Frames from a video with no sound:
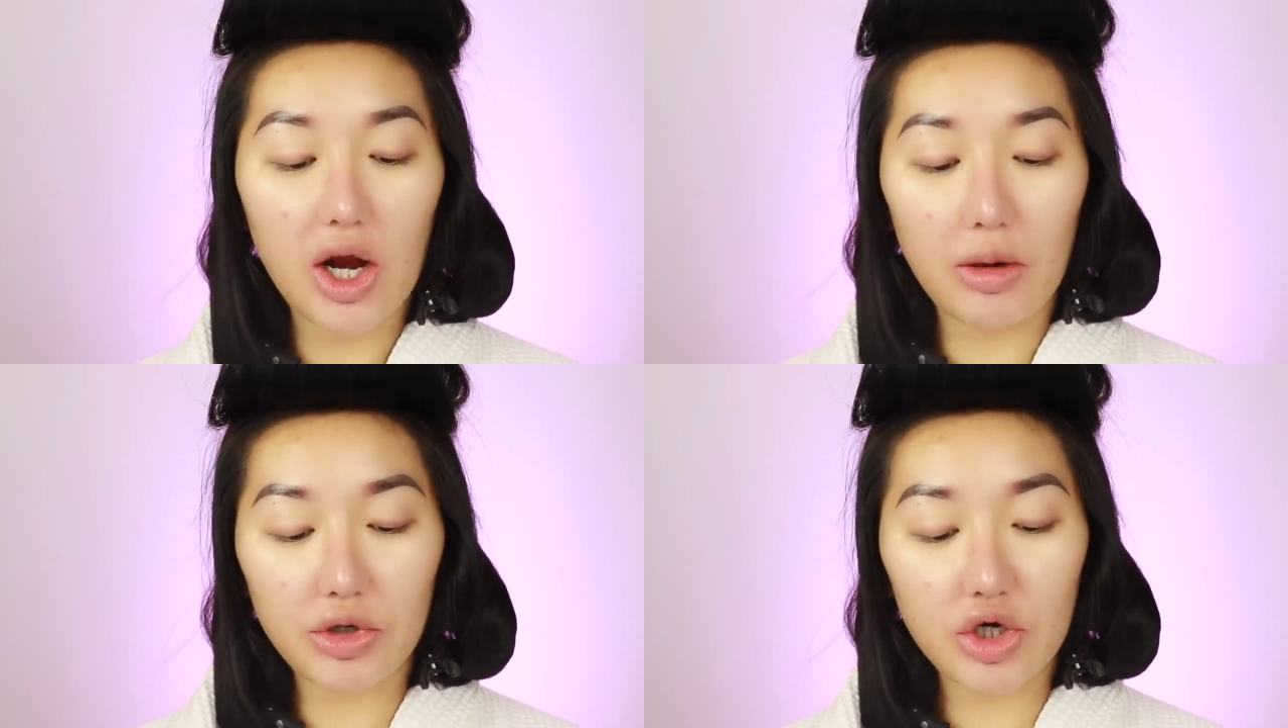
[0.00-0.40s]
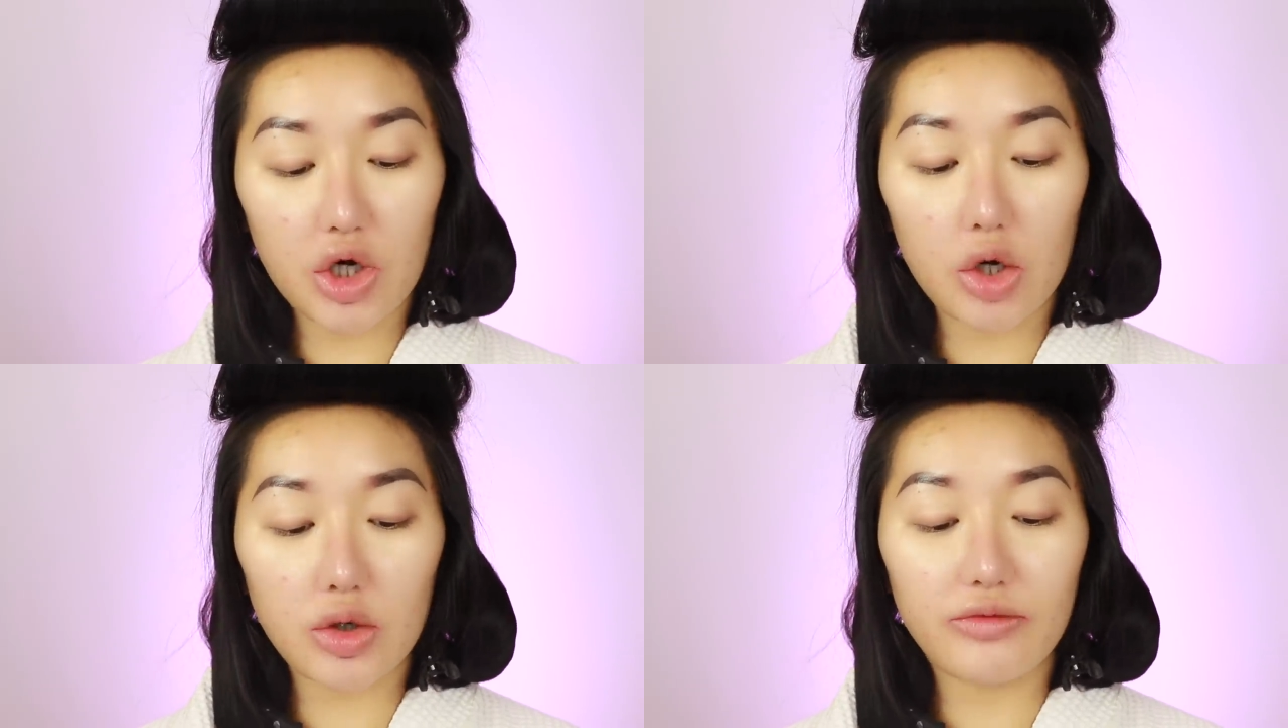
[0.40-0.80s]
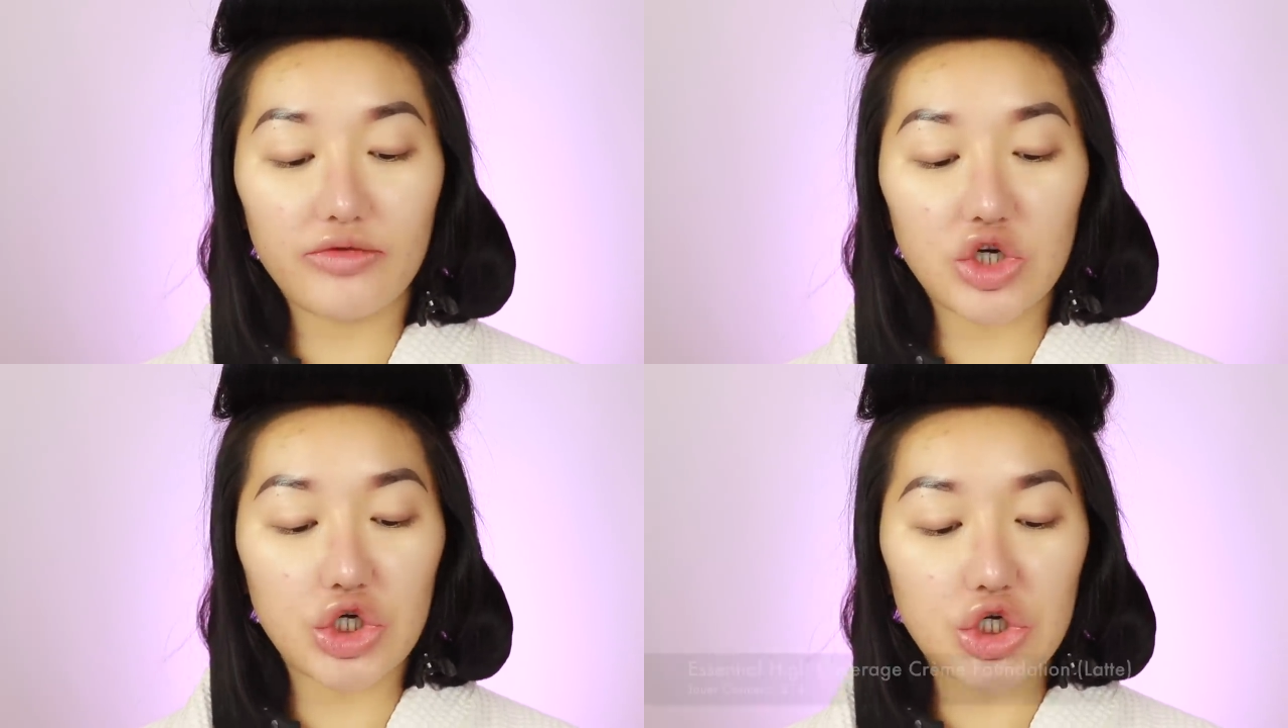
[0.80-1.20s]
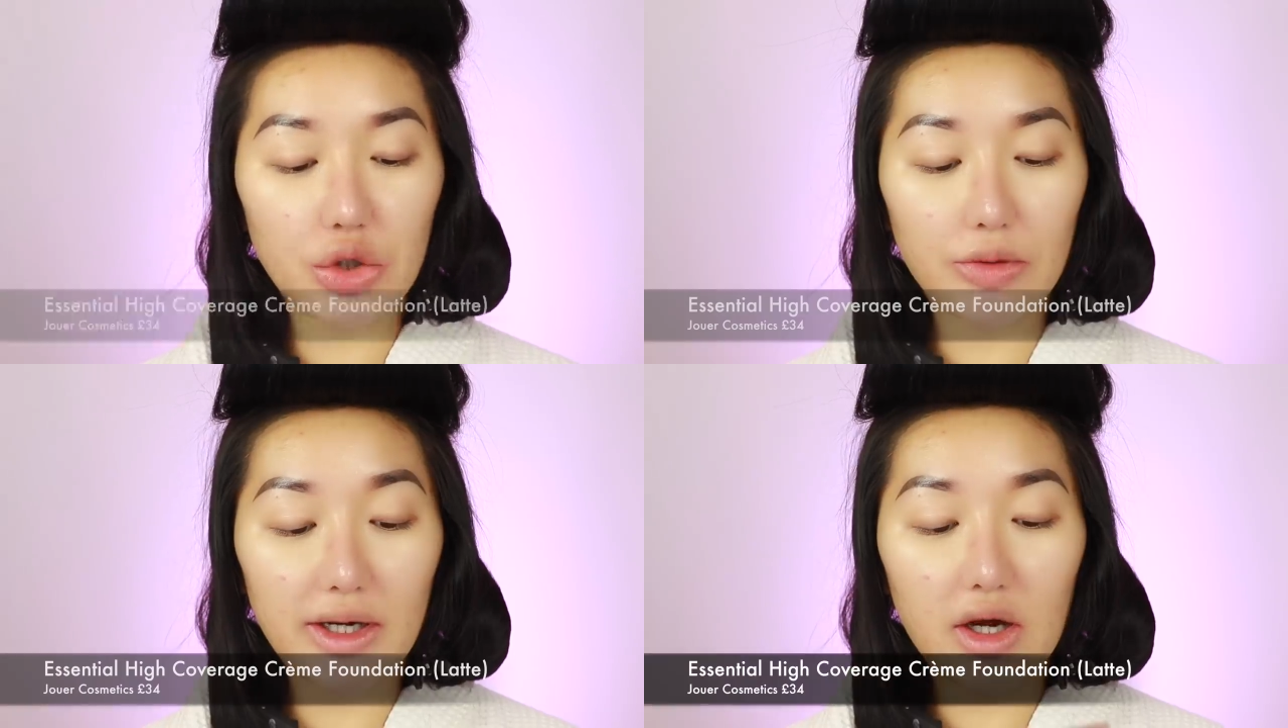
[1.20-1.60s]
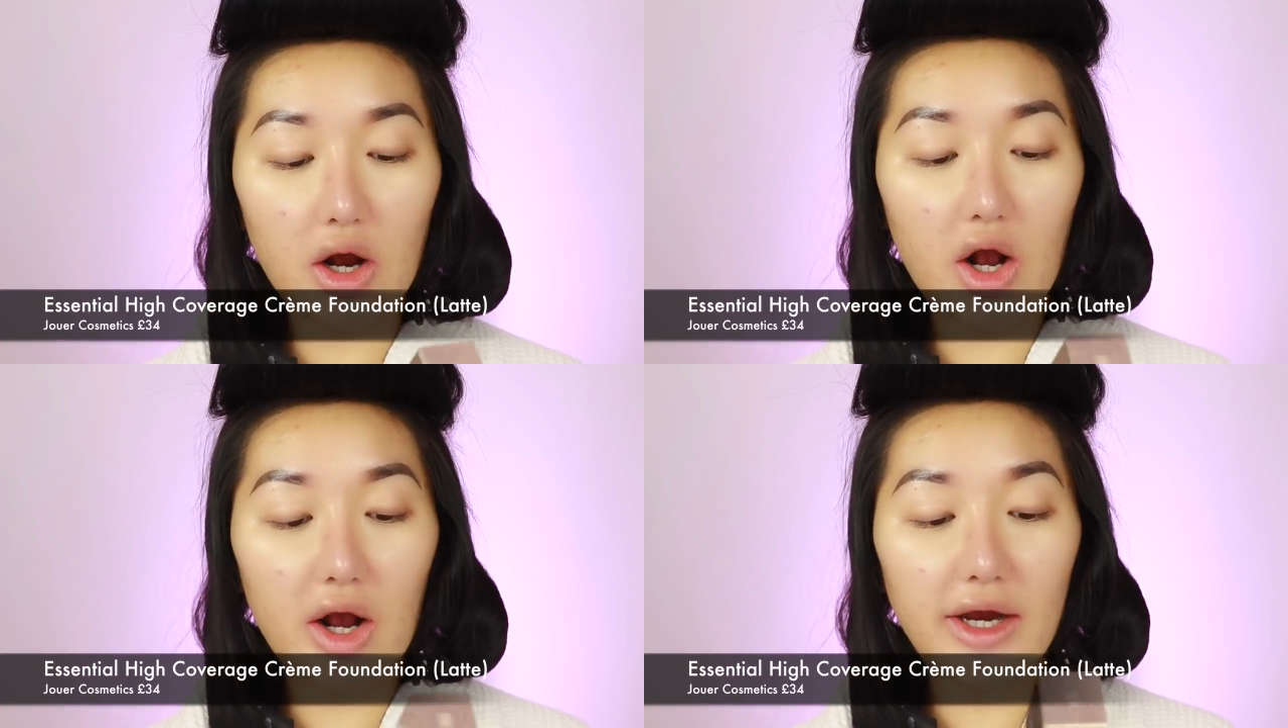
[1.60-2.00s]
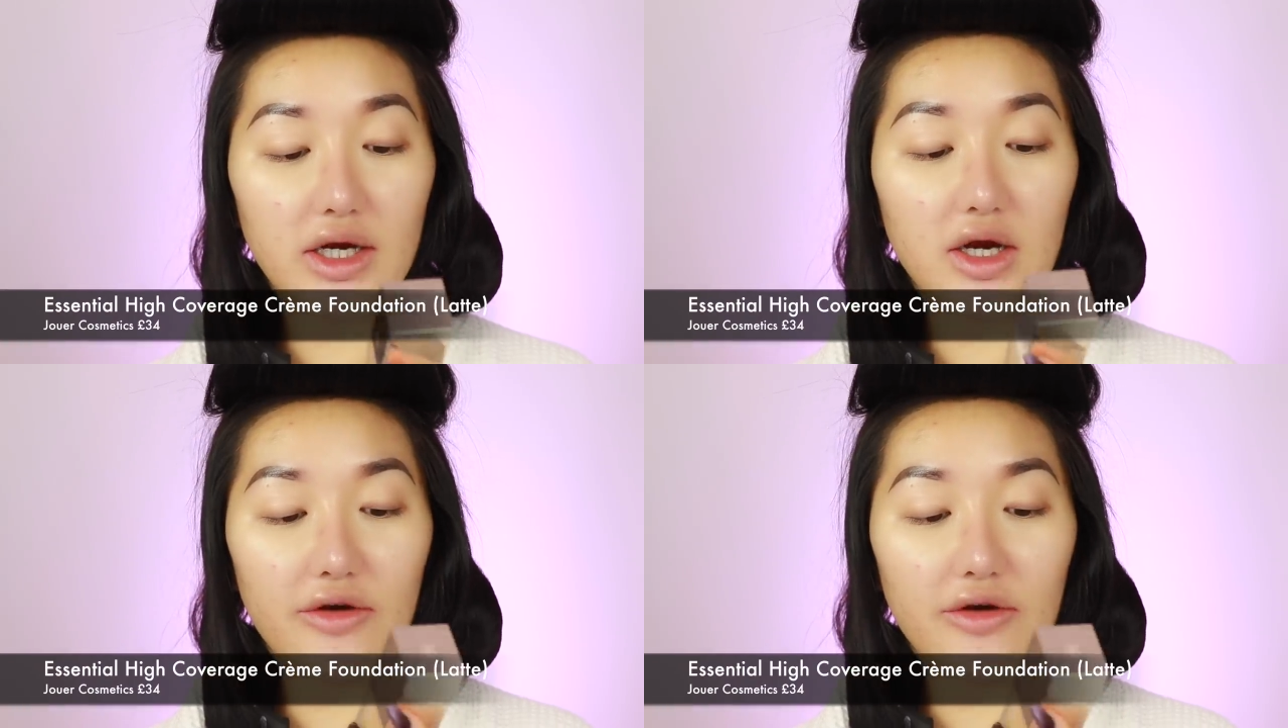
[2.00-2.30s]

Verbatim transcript: I'm gonna go in with the Jouer High